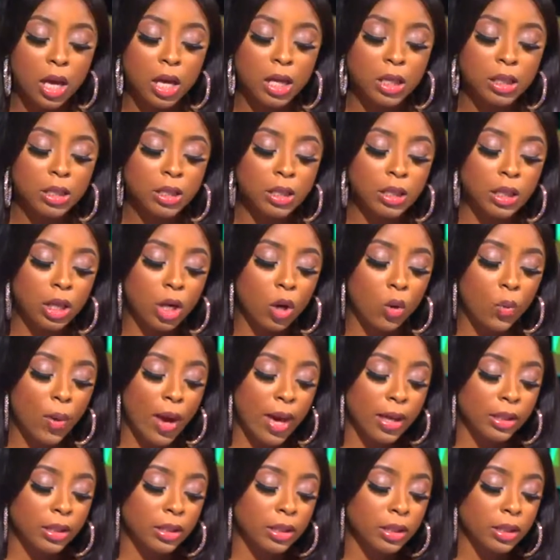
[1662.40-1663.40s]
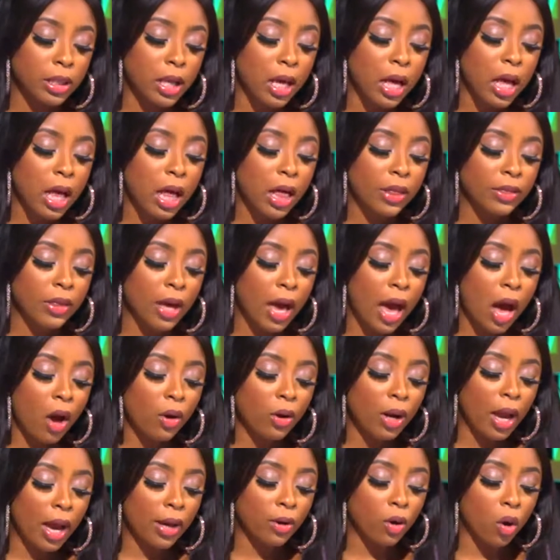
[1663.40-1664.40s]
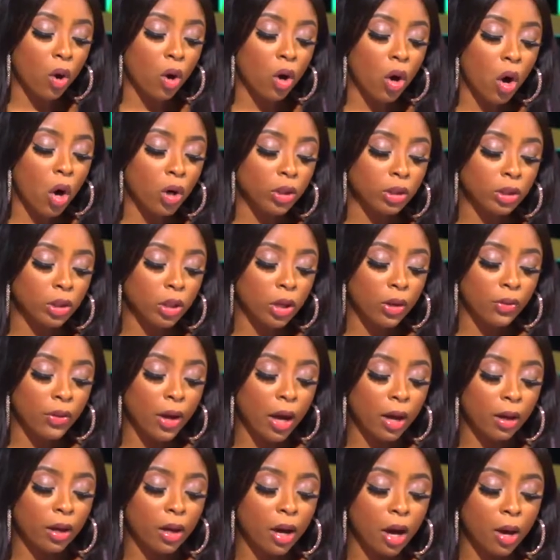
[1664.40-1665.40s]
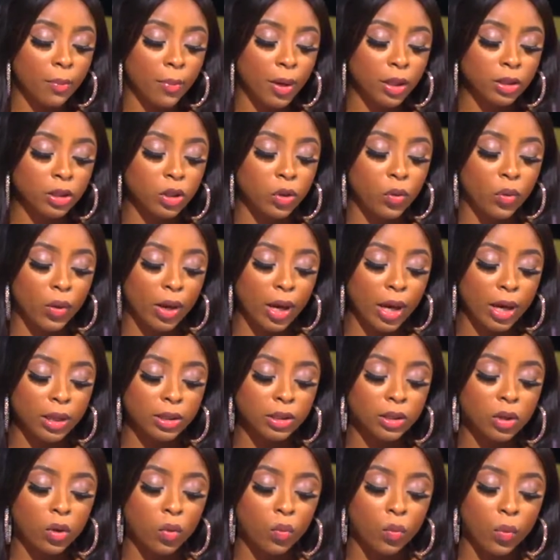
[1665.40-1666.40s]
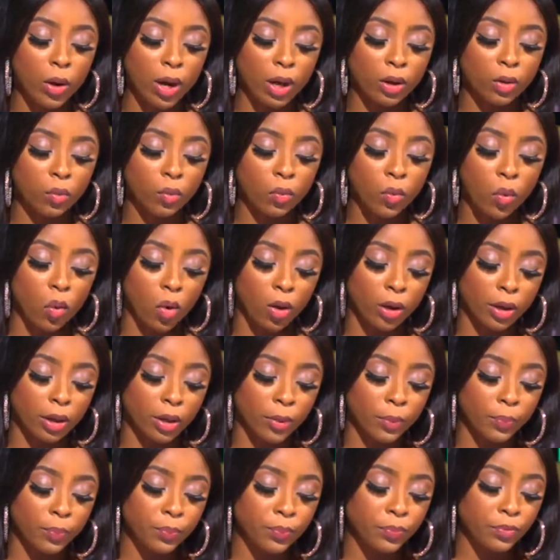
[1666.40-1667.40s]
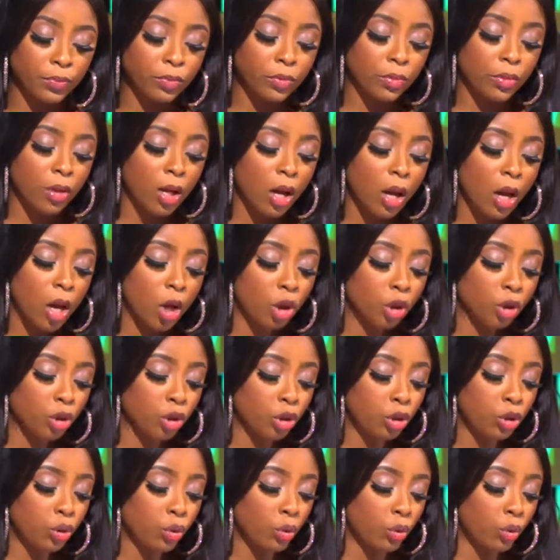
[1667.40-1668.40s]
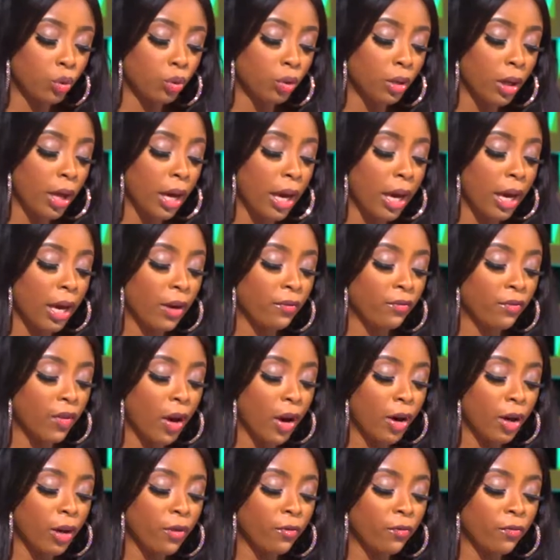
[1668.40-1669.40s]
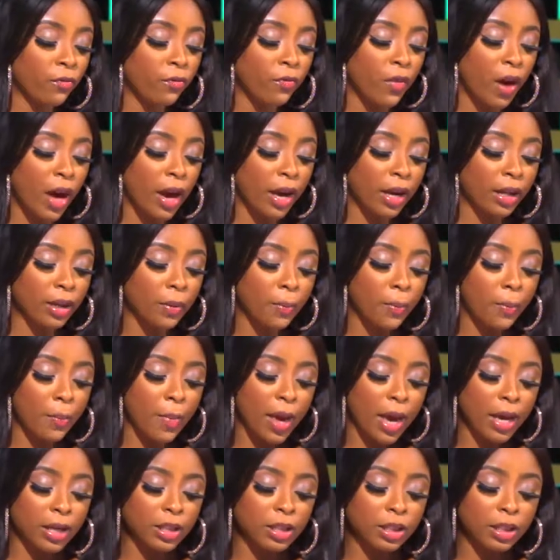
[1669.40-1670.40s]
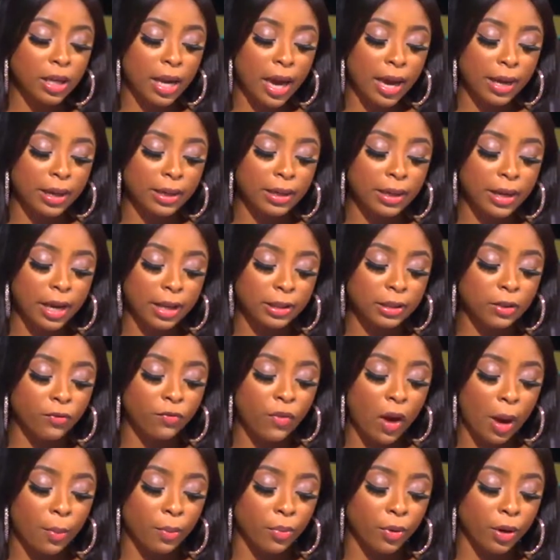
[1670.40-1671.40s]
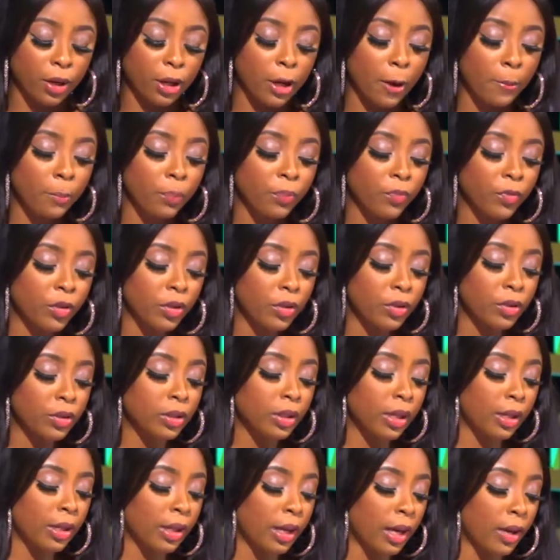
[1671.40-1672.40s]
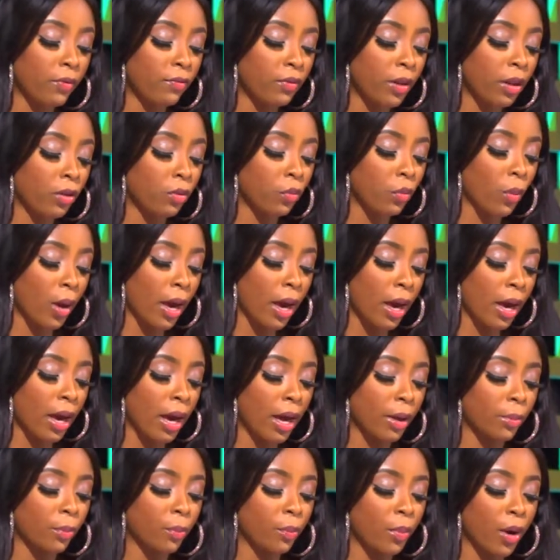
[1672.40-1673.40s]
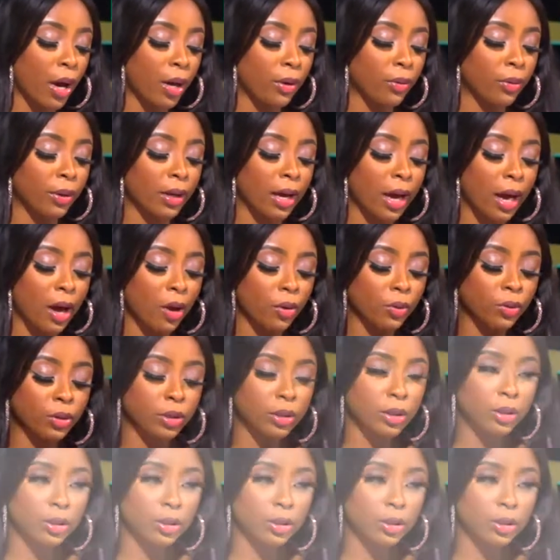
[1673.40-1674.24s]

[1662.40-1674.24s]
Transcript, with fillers: Silhouettes, the outline or contour that a garment creates when worn. Tulle, a very fine mesh-like net fabric used in evening wear and bridal gowns.